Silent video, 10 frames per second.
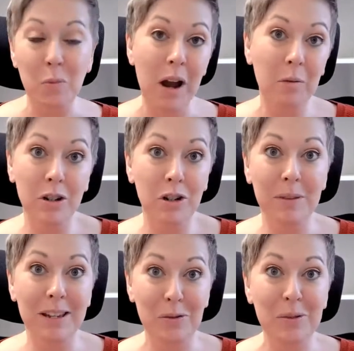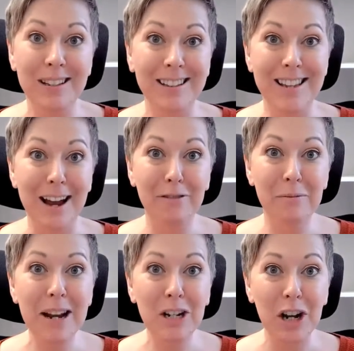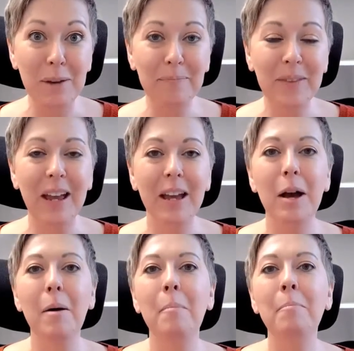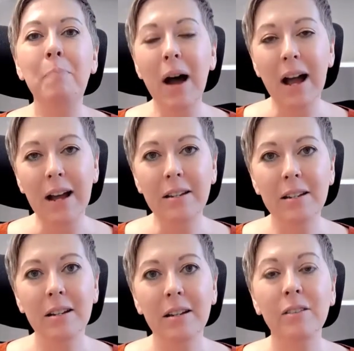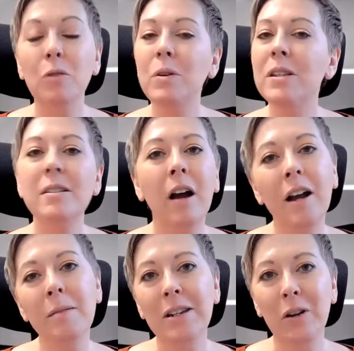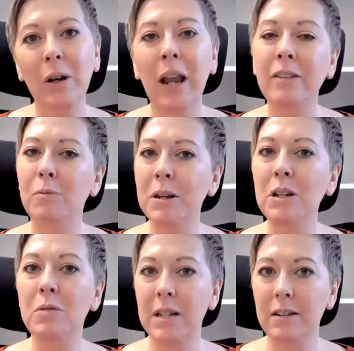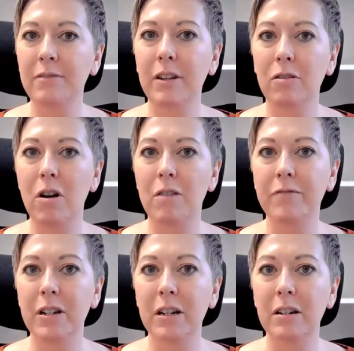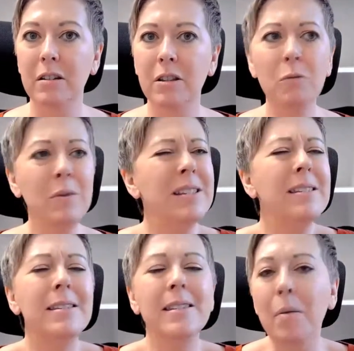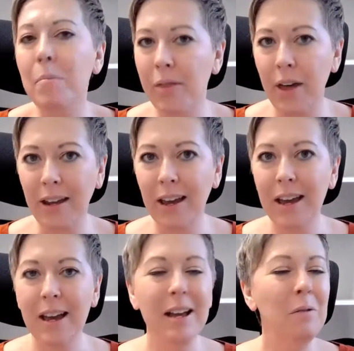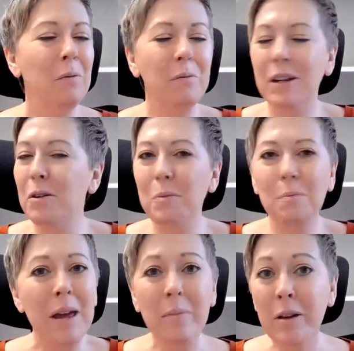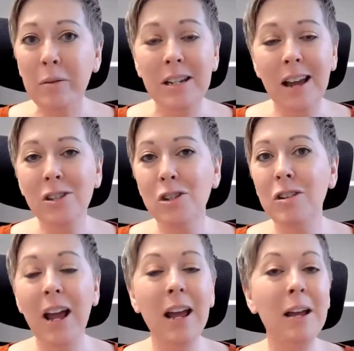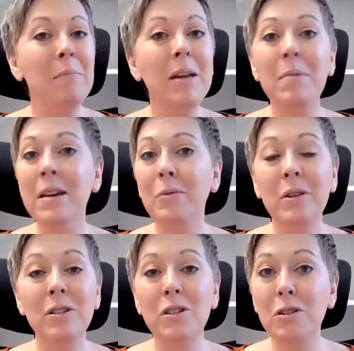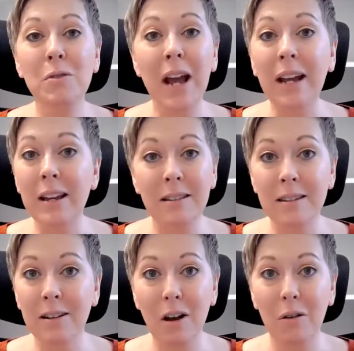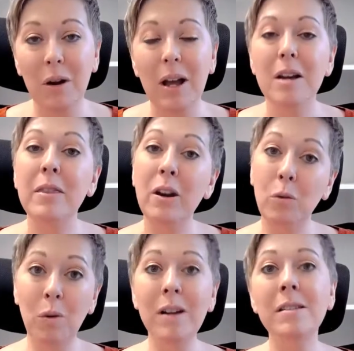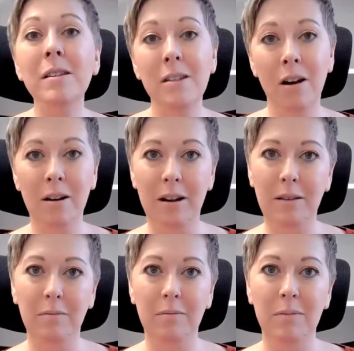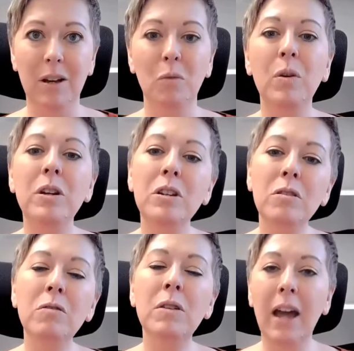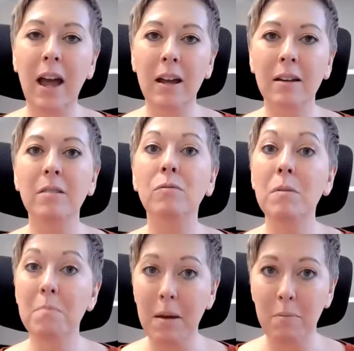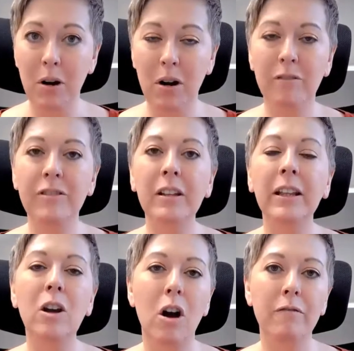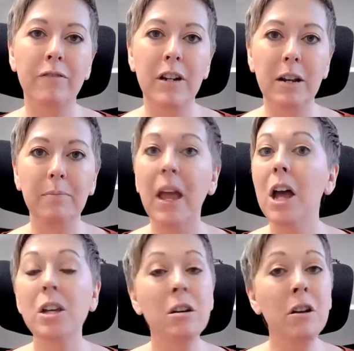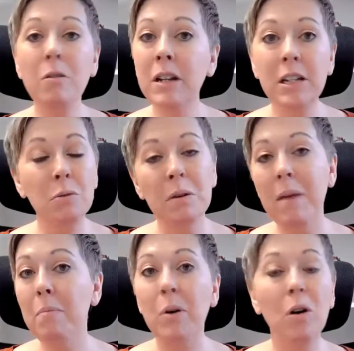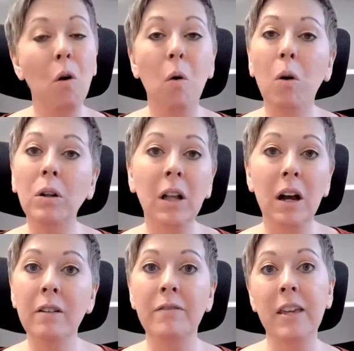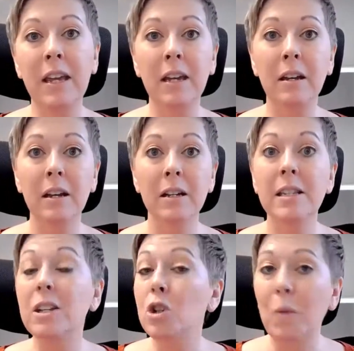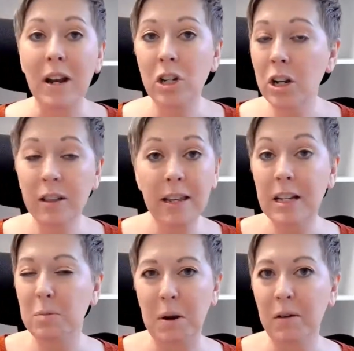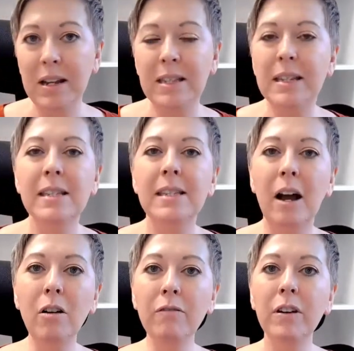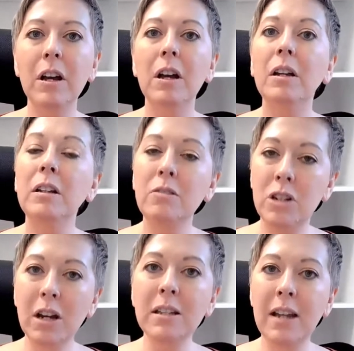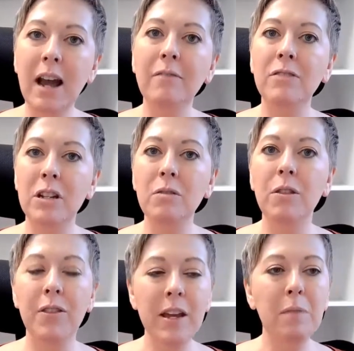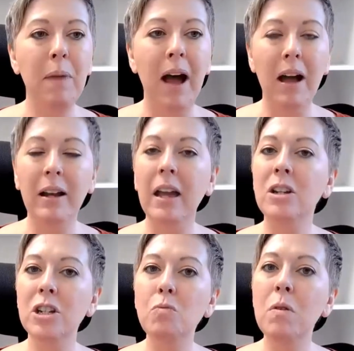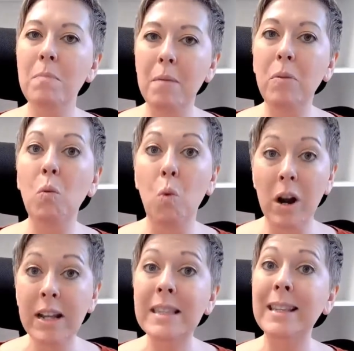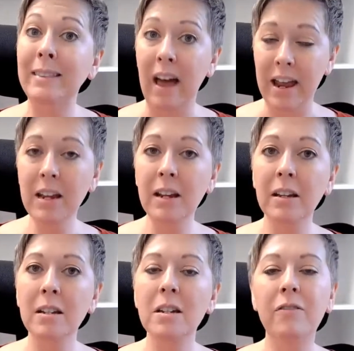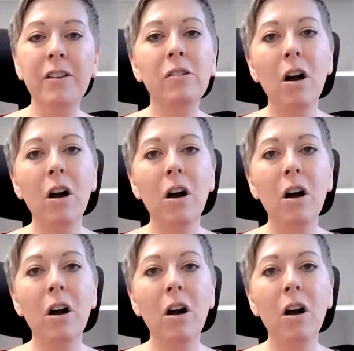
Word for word: why would you be using this affirmation? But there was a time in your life when you did feel confident. There was something, you know, maybe it was yesterday, maybe it was two decades ago. There was a time when you can remember feeling confident. You don't need to remember all of the situation, and the experience itself. You just have to think back and just remember what it's like to feel